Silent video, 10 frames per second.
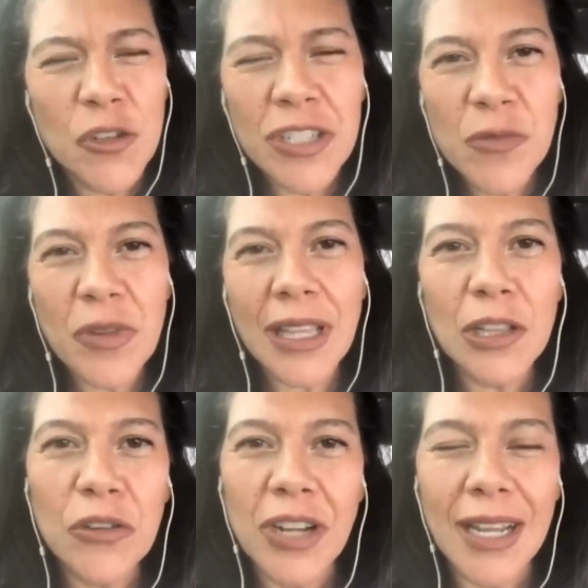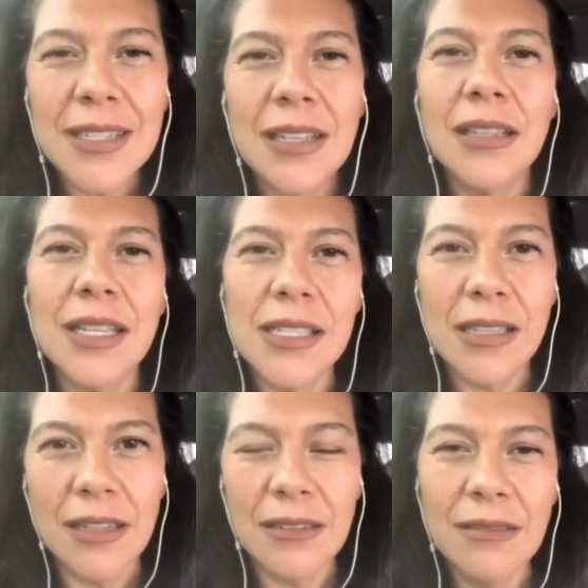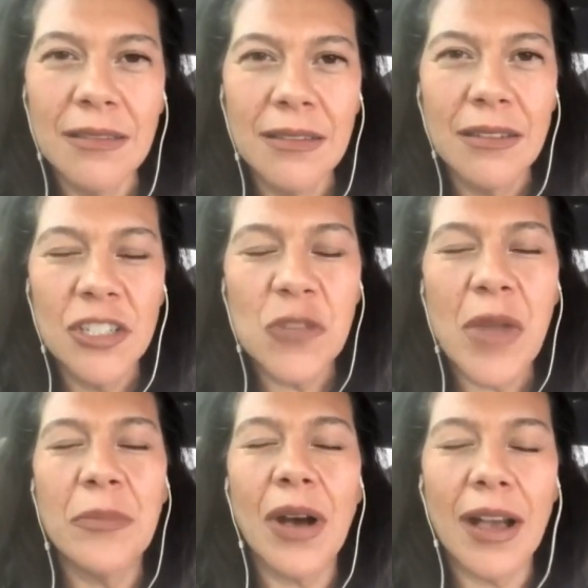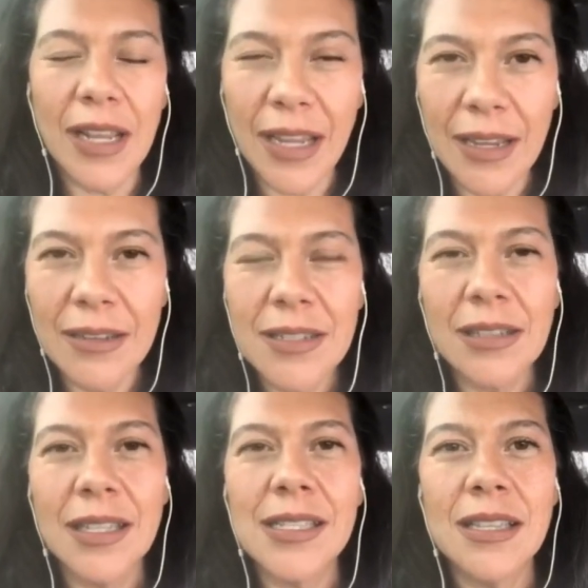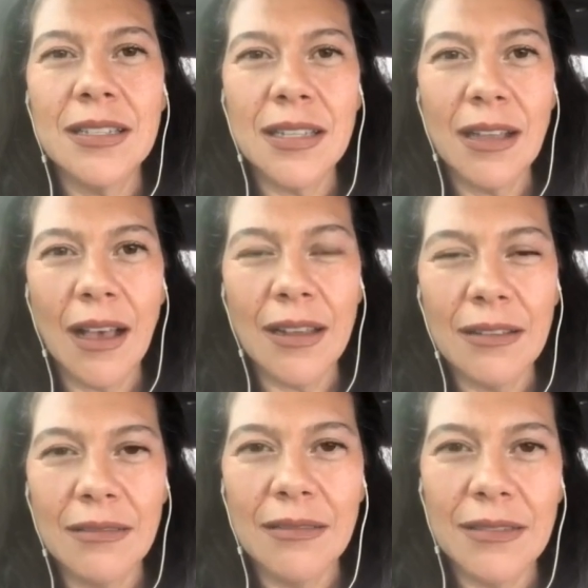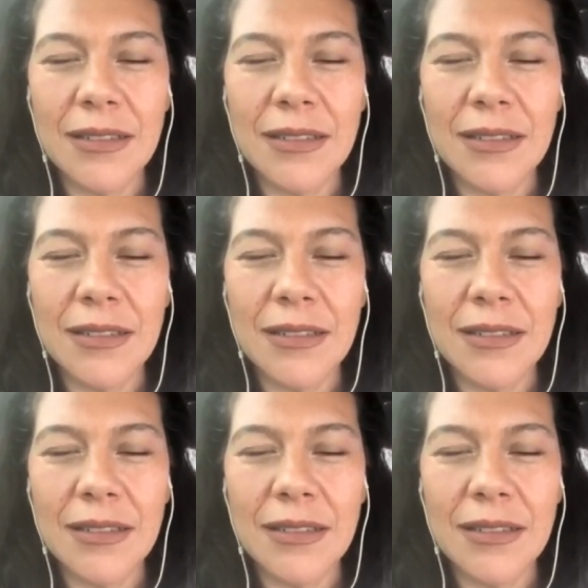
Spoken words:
So just really learning to listen to my body, to listen to